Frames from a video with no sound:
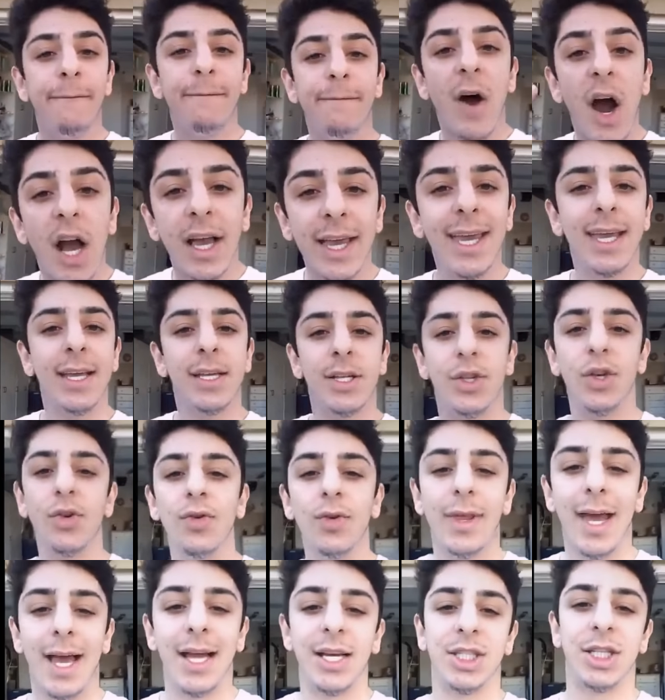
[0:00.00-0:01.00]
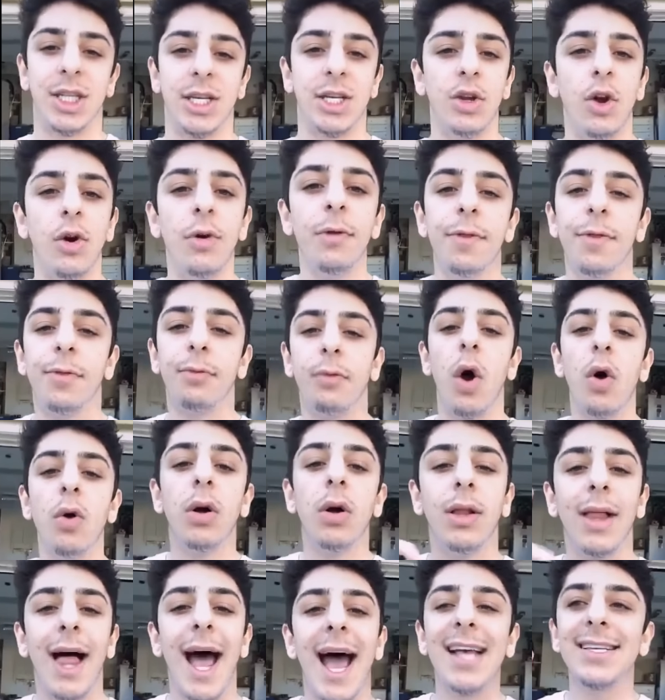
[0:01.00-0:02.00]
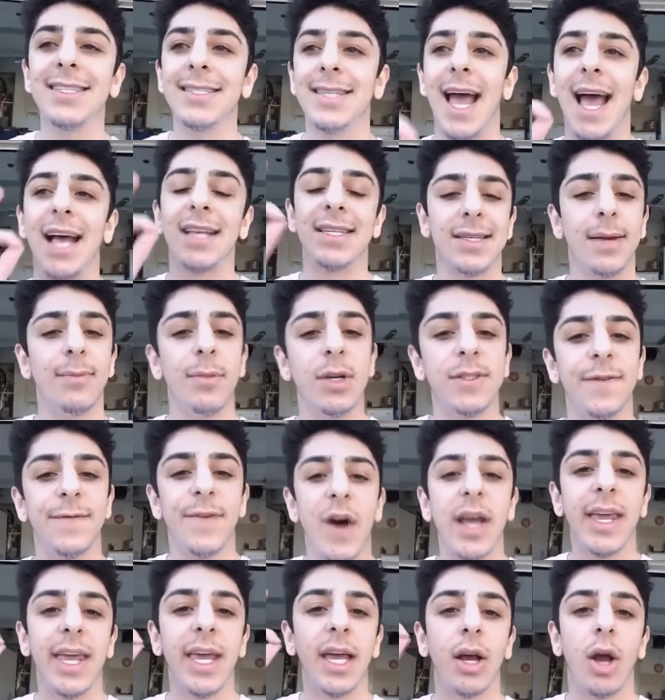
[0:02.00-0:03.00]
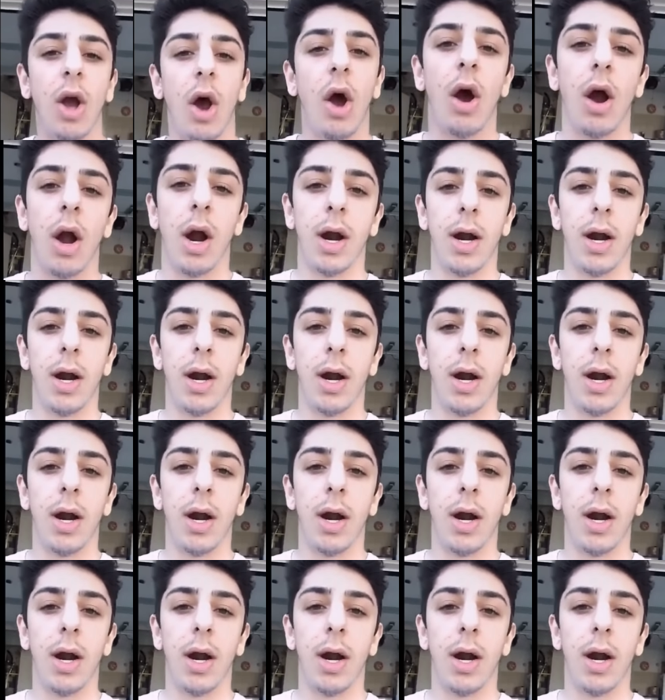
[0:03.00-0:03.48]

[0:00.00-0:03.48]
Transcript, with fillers: fucking do that shit. You don't throw glass at someone's fucking car.